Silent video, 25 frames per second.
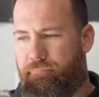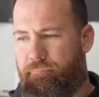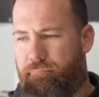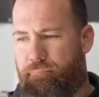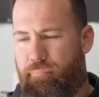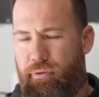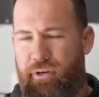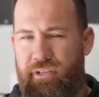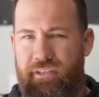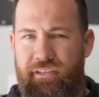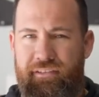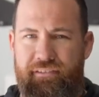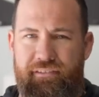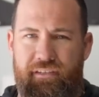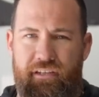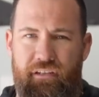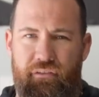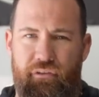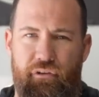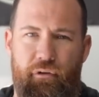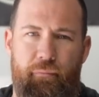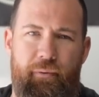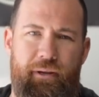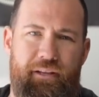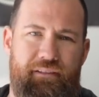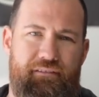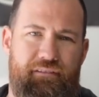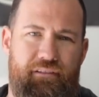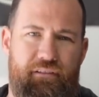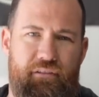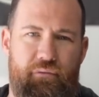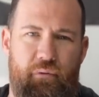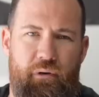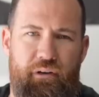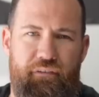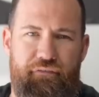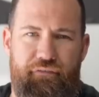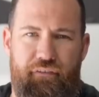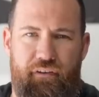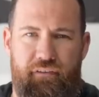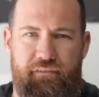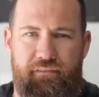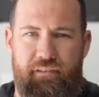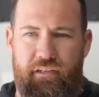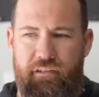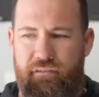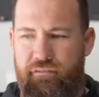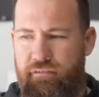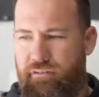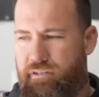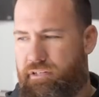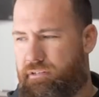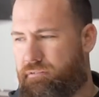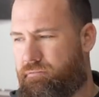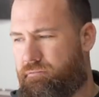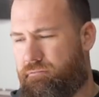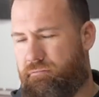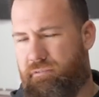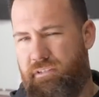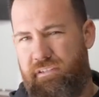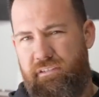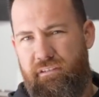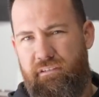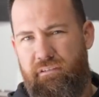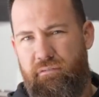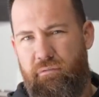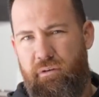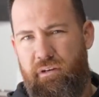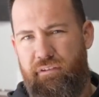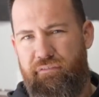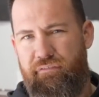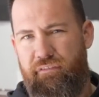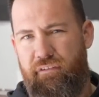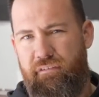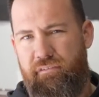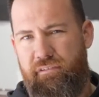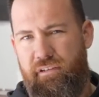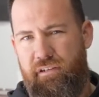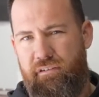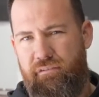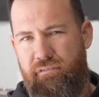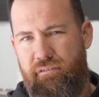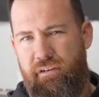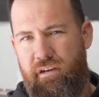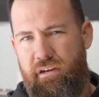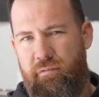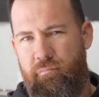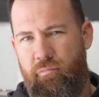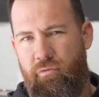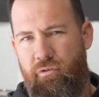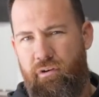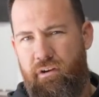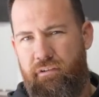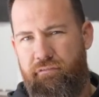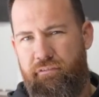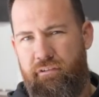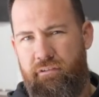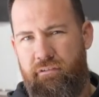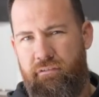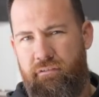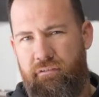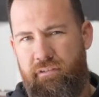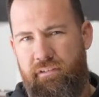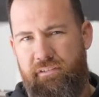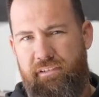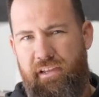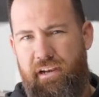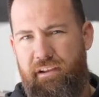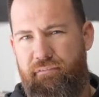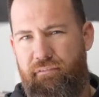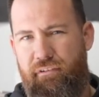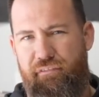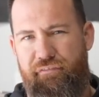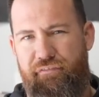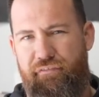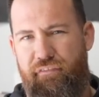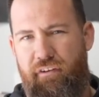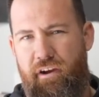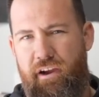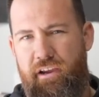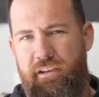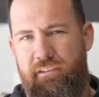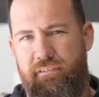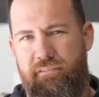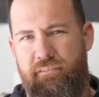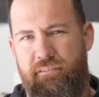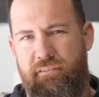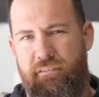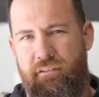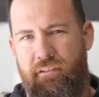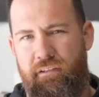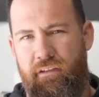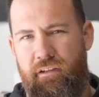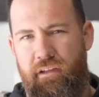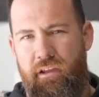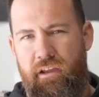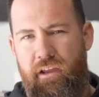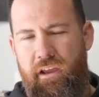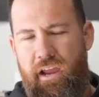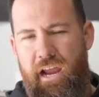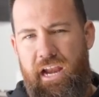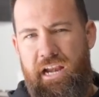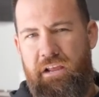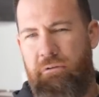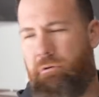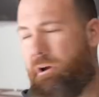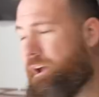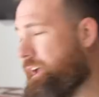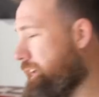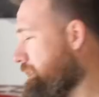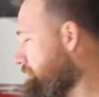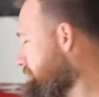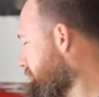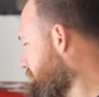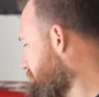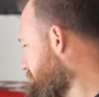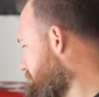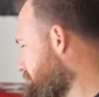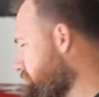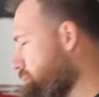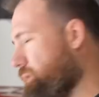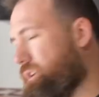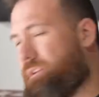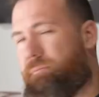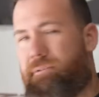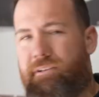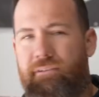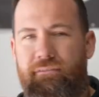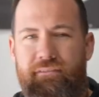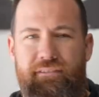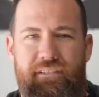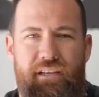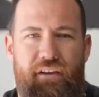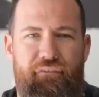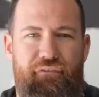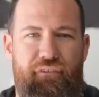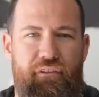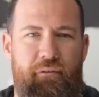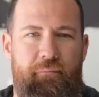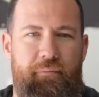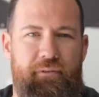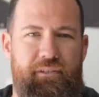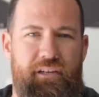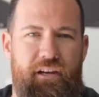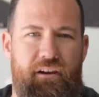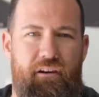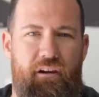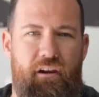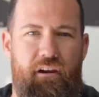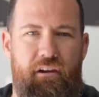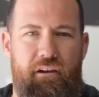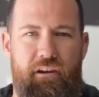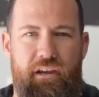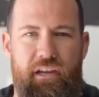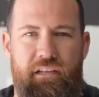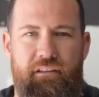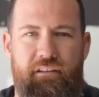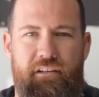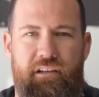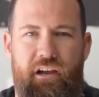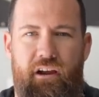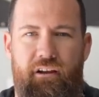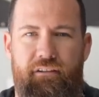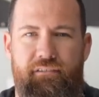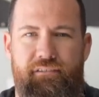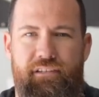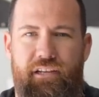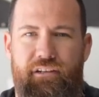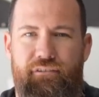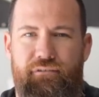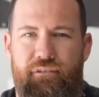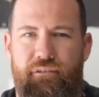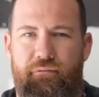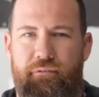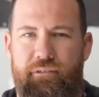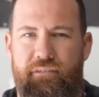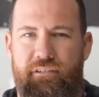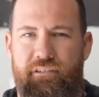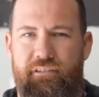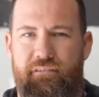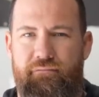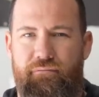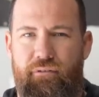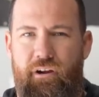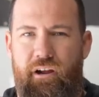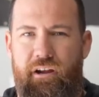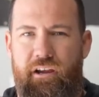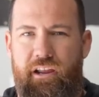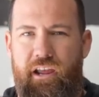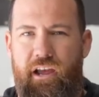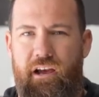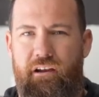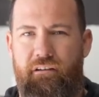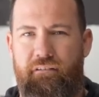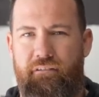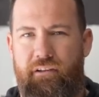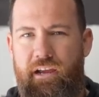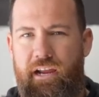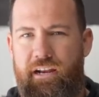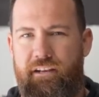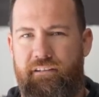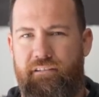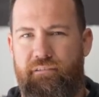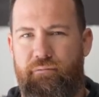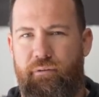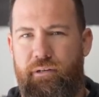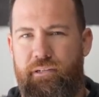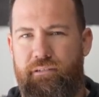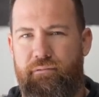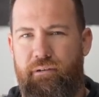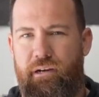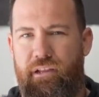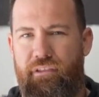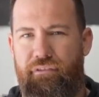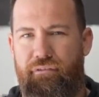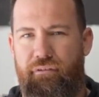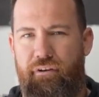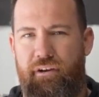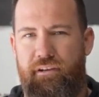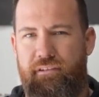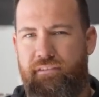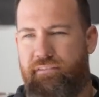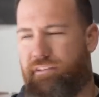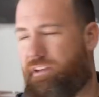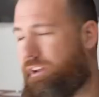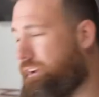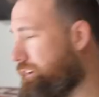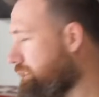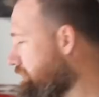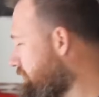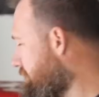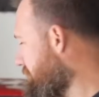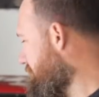bring this thing a little bit into the 21st century. Is it the 21st century anymore even? Is that even a phrase? Anyway, we're going to be doing stuff on the Pajero in the current century, which is right now, and it's 2023. So